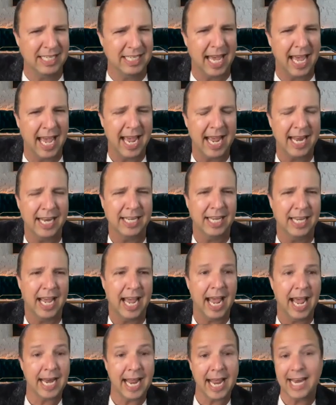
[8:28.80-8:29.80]
and
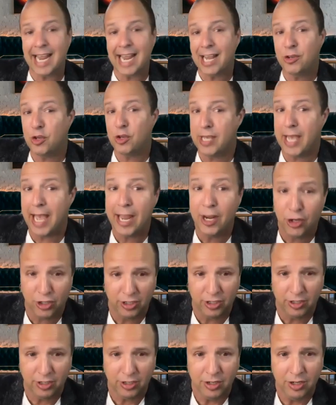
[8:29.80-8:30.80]

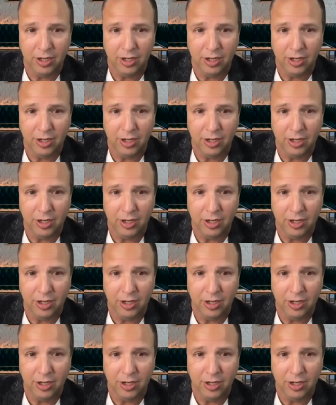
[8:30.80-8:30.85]
education.